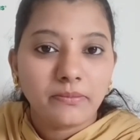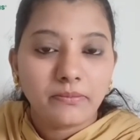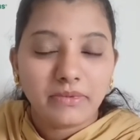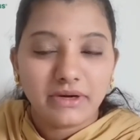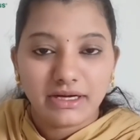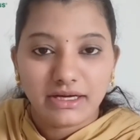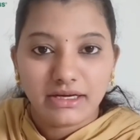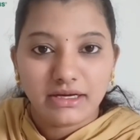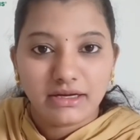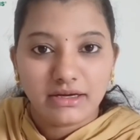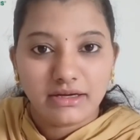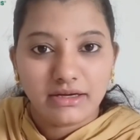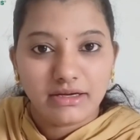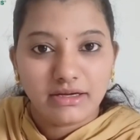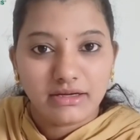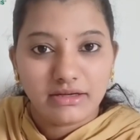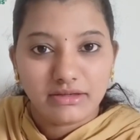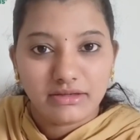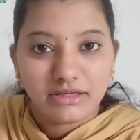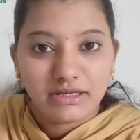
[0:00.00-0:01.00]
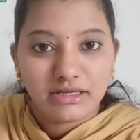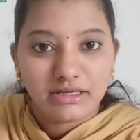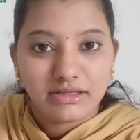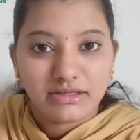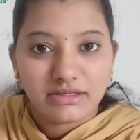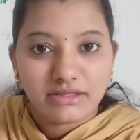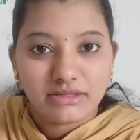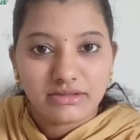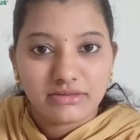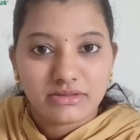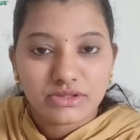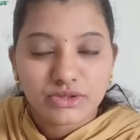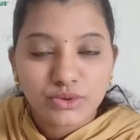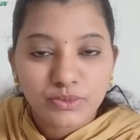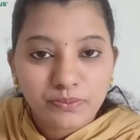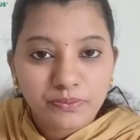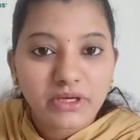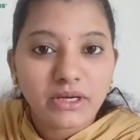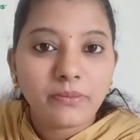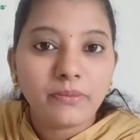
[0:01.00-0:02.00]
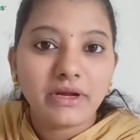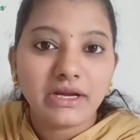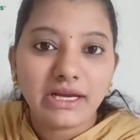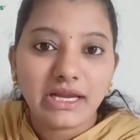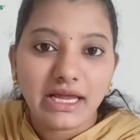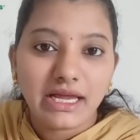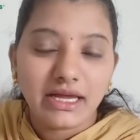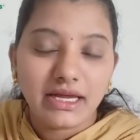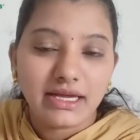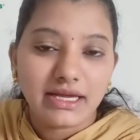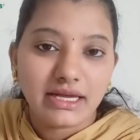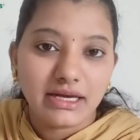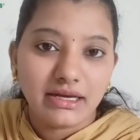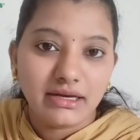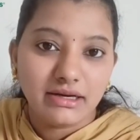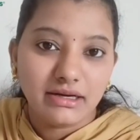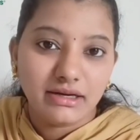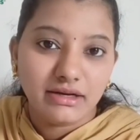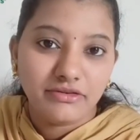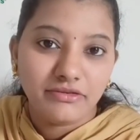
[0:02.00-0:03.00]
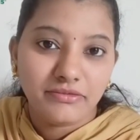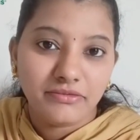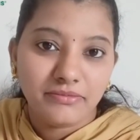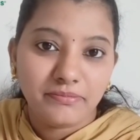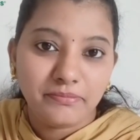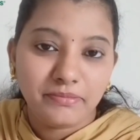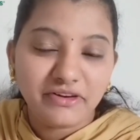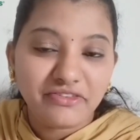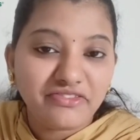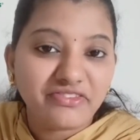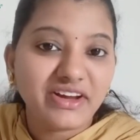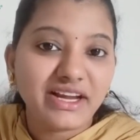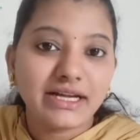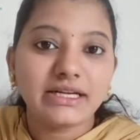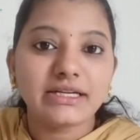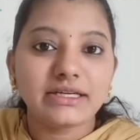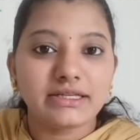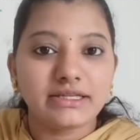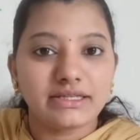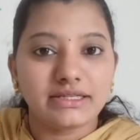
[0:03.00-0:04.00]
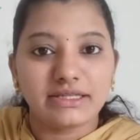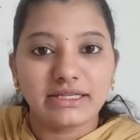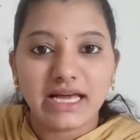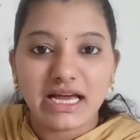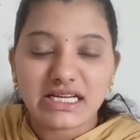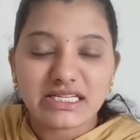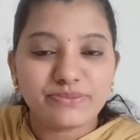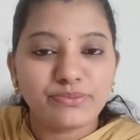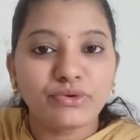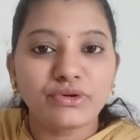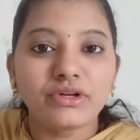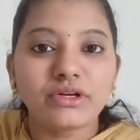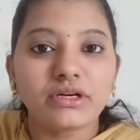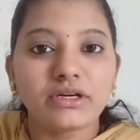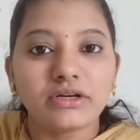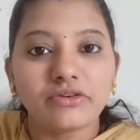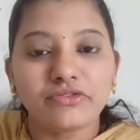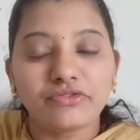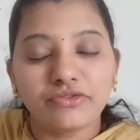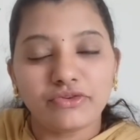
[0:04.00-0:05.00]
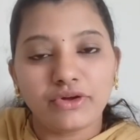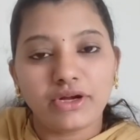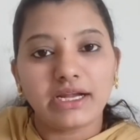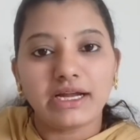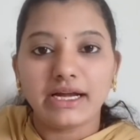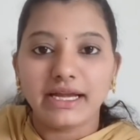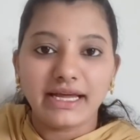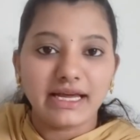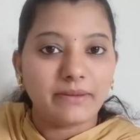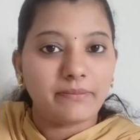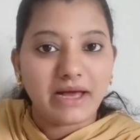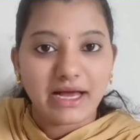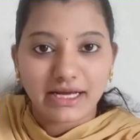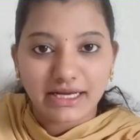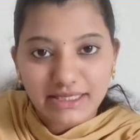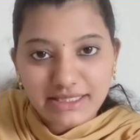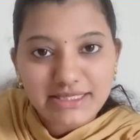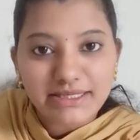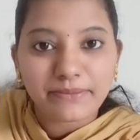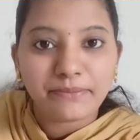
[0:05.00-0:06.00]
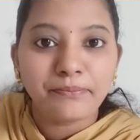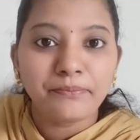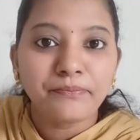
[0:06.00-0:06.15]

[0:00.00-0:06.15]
But a superb and perfect dashboard for learning Abacus.